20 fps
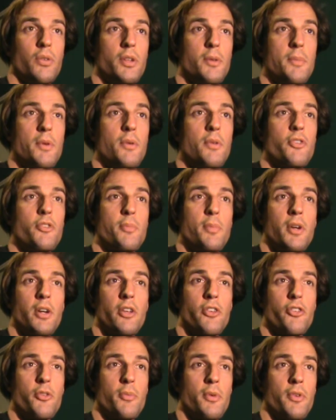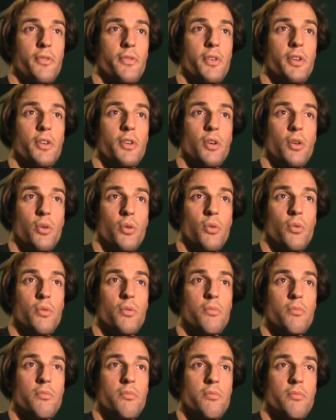Be responsible for your
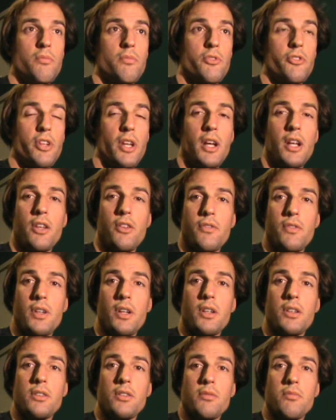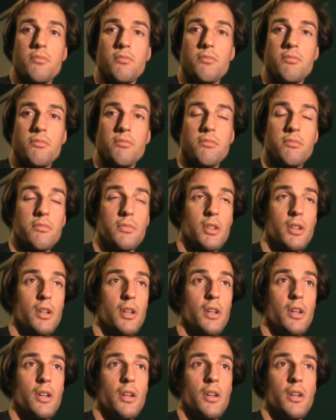own satisfaction.
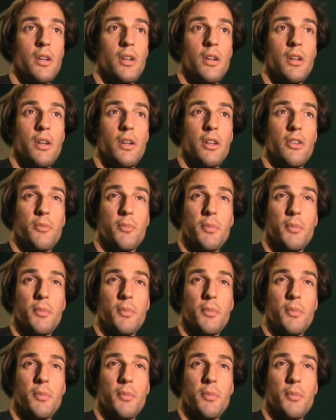As